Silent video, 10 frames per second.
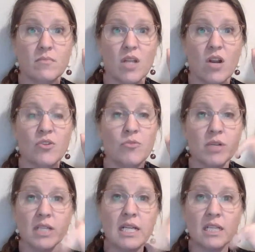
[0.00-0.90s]
Are you
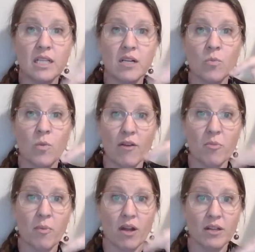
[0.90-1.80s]
really clear where
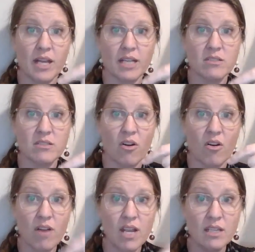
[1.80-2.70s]
the bottleneck is
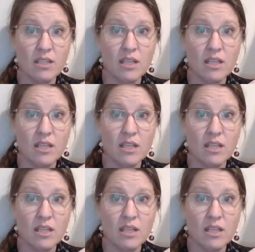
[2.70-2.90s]
occurring